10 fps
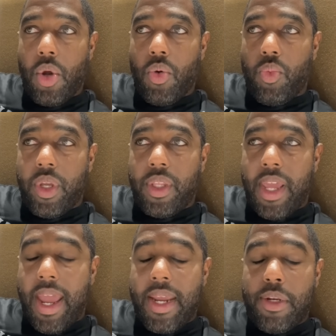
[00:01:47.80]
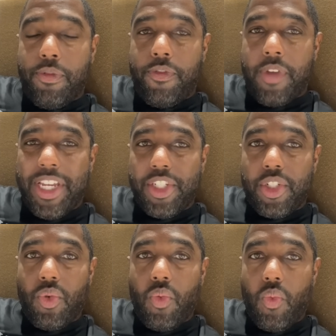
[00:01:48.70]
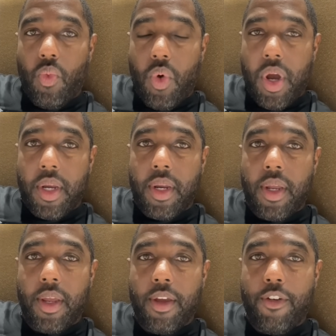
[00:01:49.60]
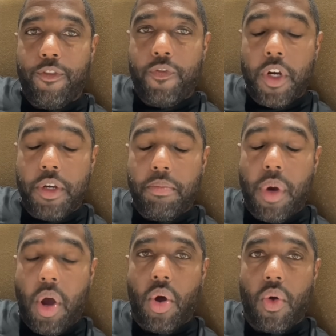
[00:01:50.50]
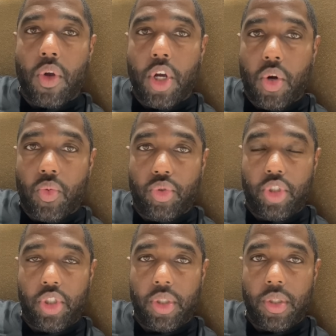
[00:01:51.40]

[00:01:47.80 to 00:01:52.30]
with a division 1 football coach?